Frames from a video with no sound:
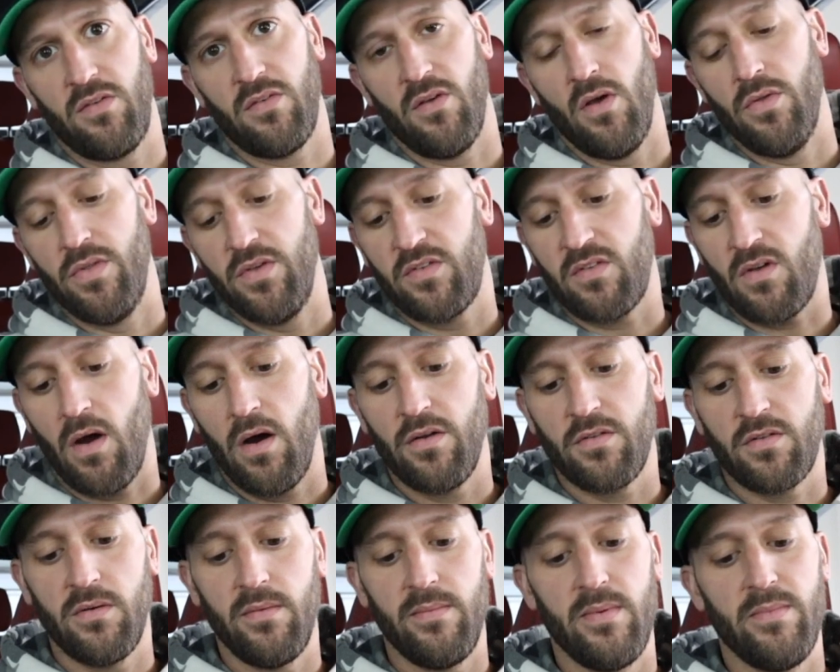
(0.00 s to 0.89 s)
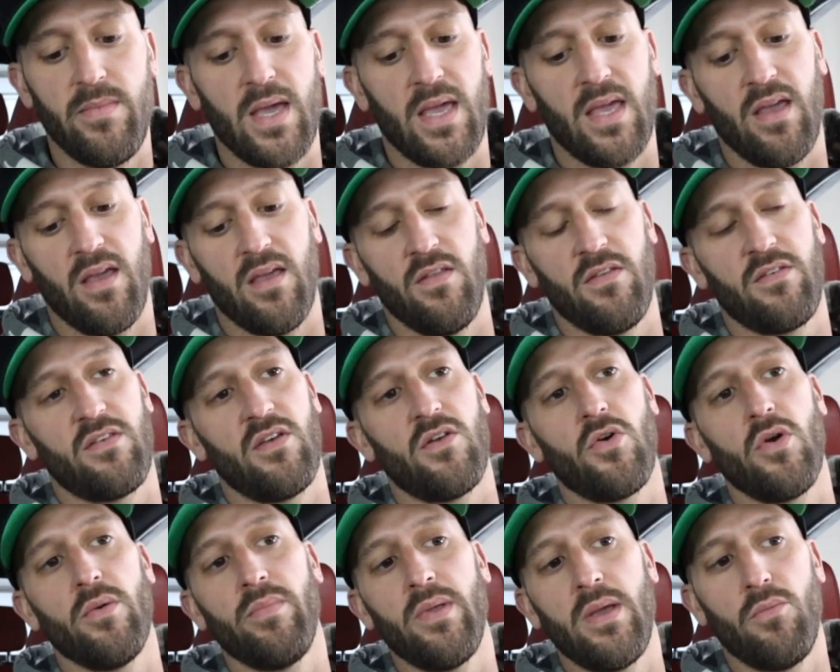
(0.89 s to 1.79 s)
So this car is going to be making
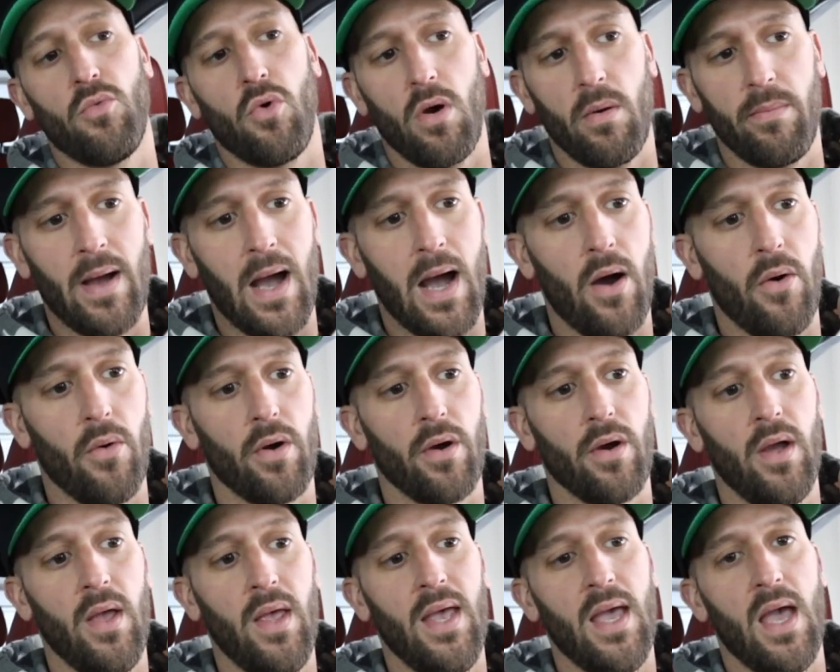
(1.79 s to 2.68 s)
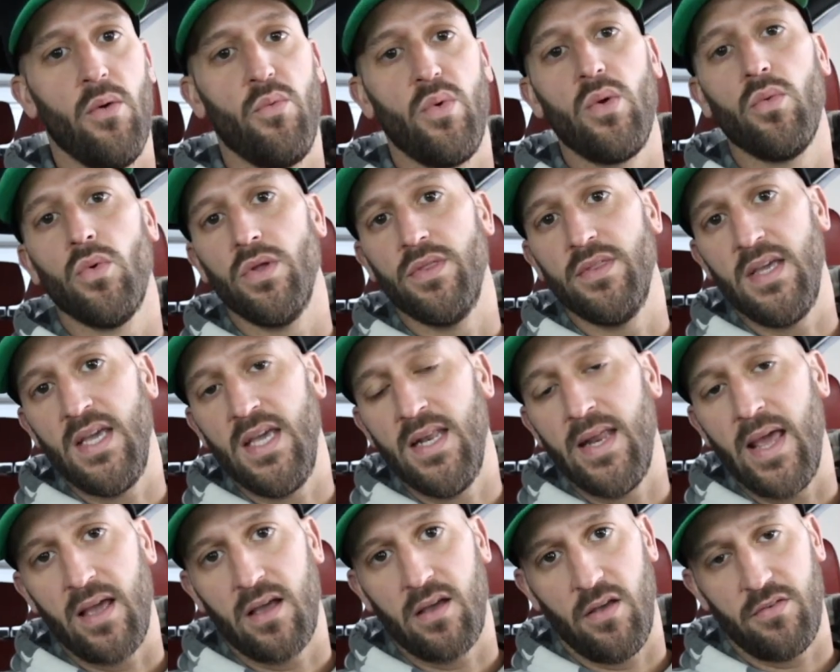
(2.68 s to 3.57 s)
considerably more power, and we will
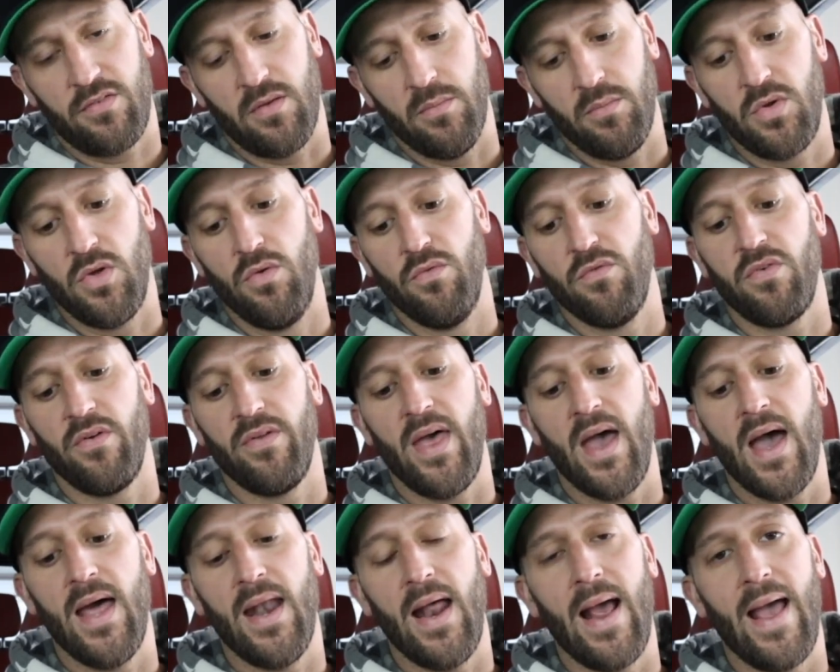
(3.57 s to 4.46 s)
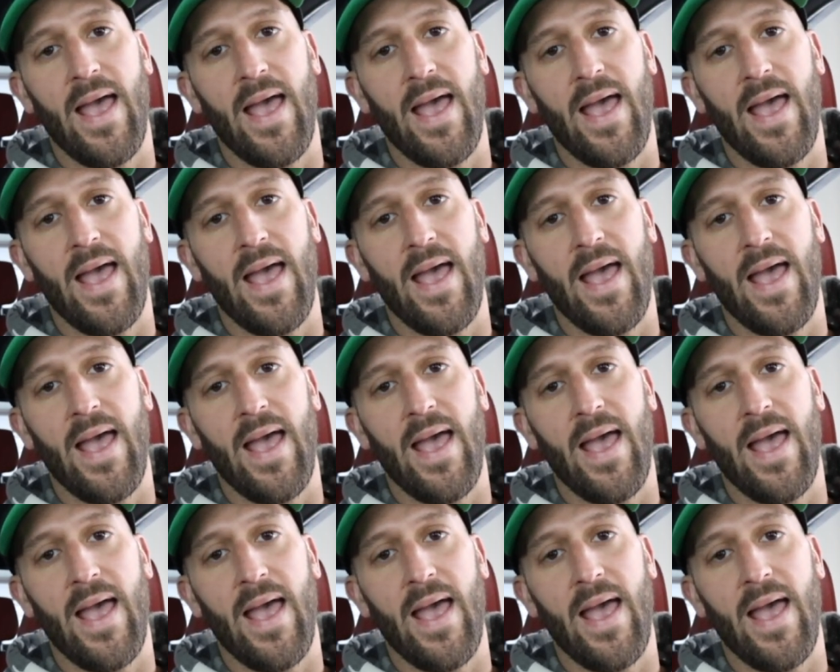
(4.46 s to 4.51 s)
need a custom tune for that.